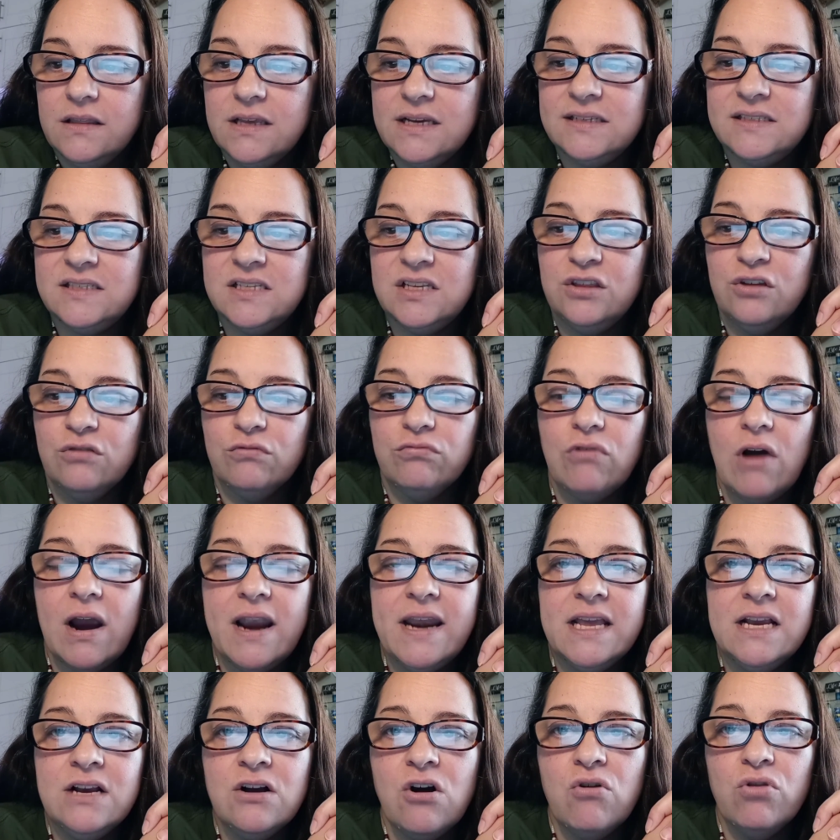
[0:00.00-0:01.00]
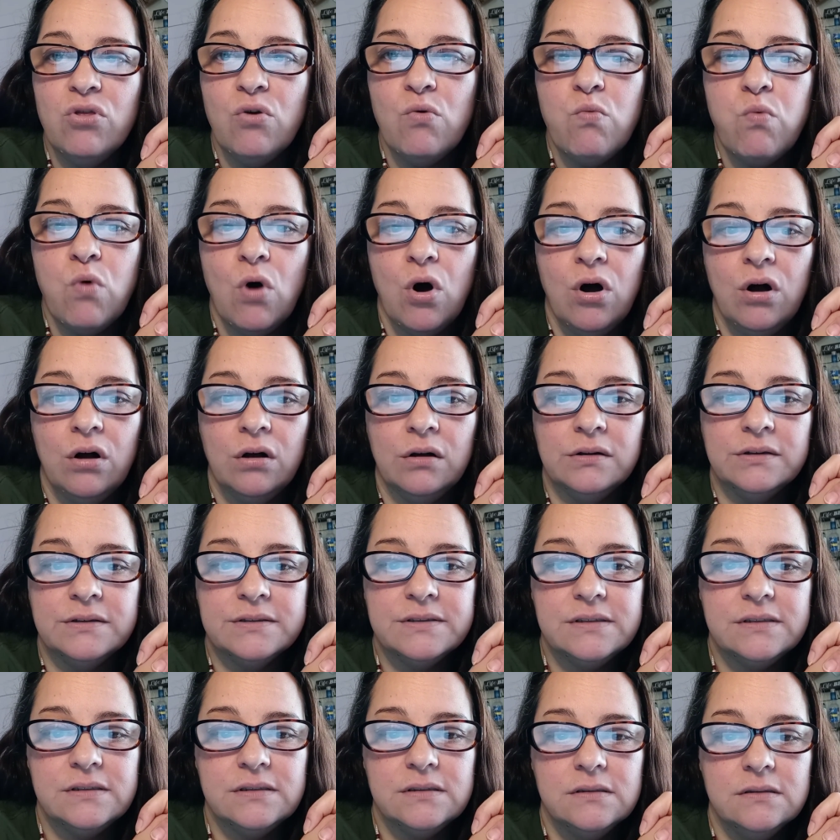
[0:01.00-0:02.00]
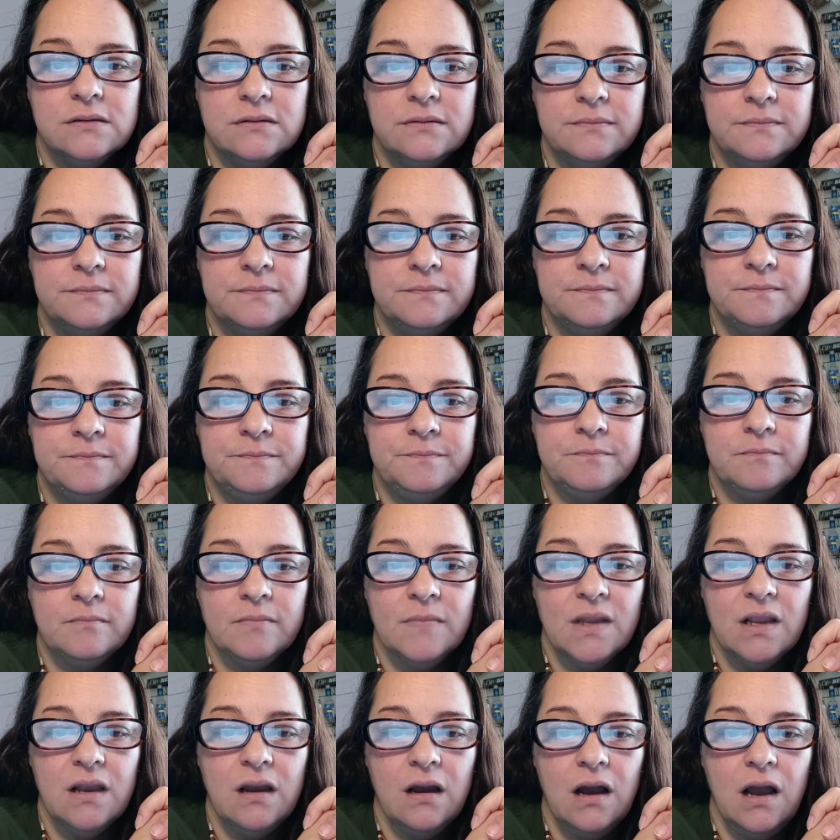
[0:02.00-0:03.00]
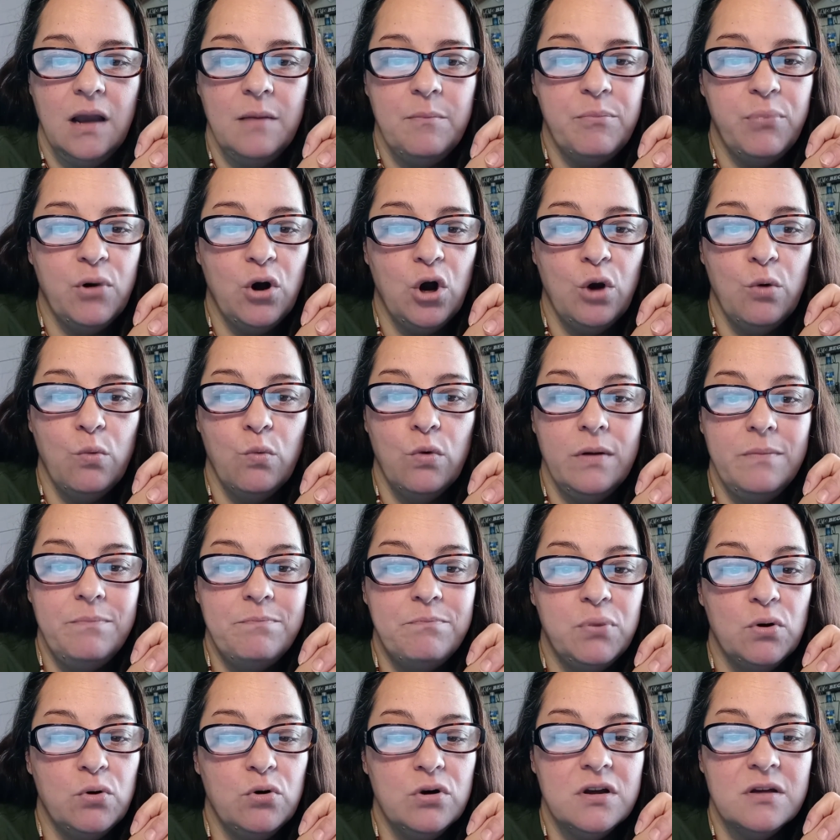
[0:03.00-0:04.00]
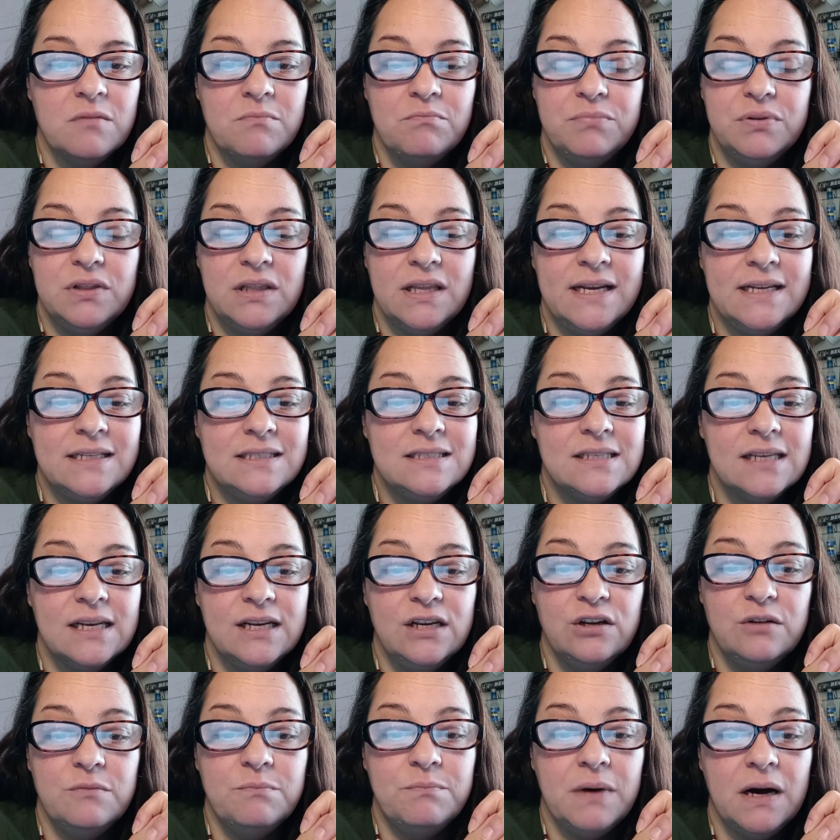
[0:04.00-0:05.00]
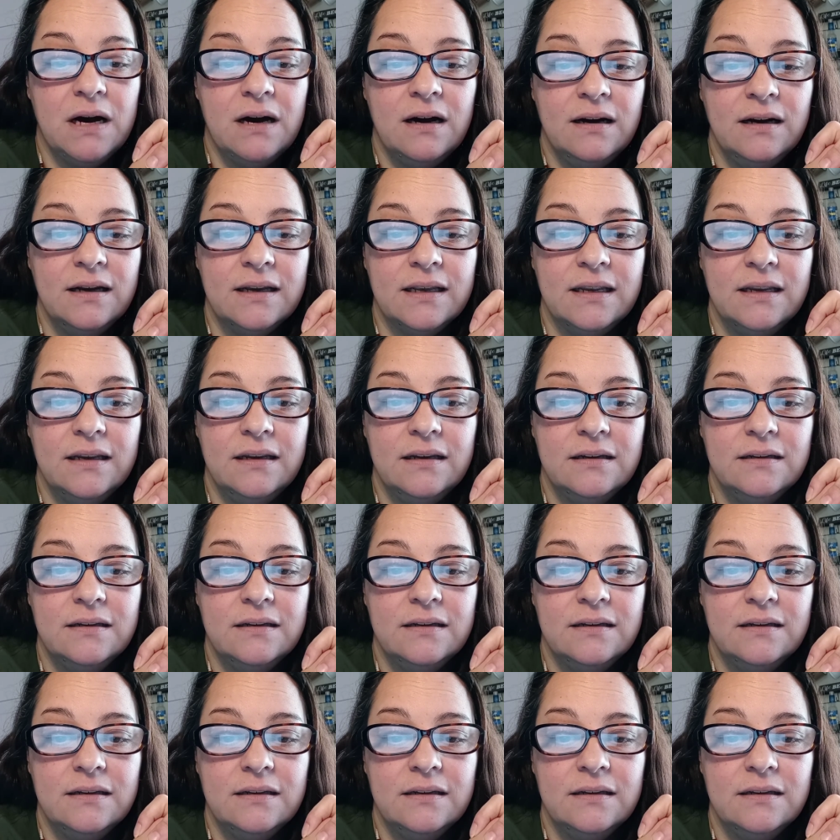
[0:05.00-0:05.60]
They see the writing on the walls. I bought what bulk and plants I could buy.